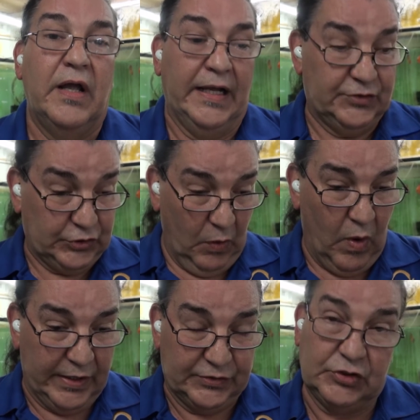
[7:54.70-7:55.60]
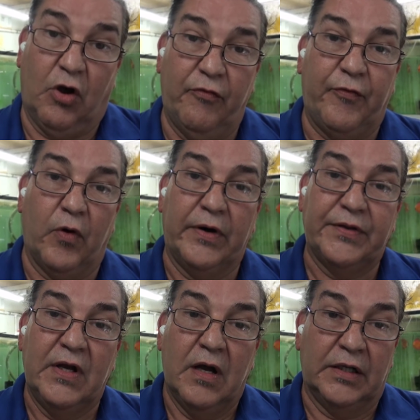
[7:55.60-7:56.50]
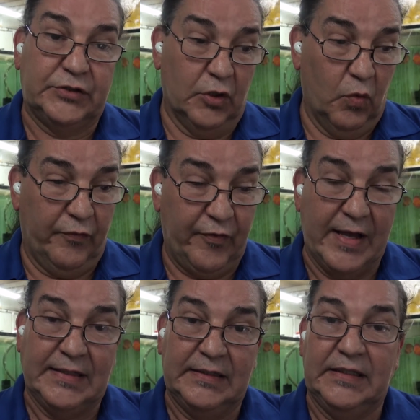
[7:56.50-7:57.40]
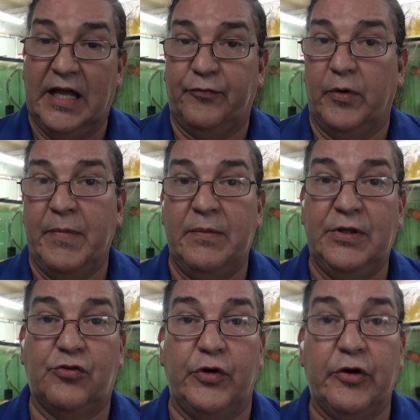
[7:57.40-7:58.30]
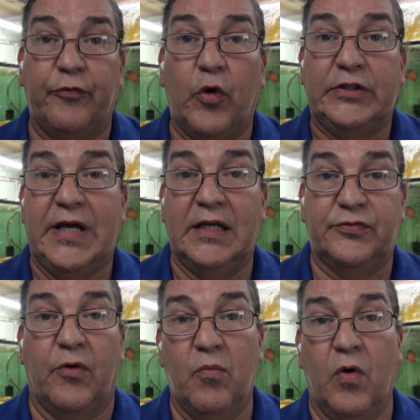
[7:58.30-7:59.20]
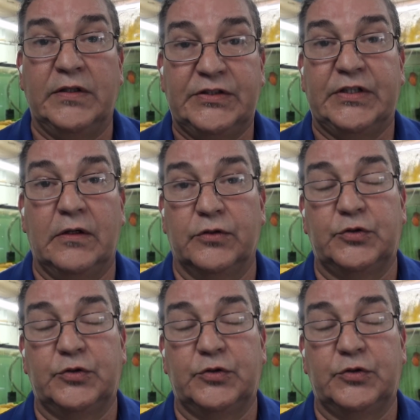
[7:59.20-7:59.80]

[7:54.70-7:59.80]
and so on and so forth, until we're finally left with maybe three or four tanks from one single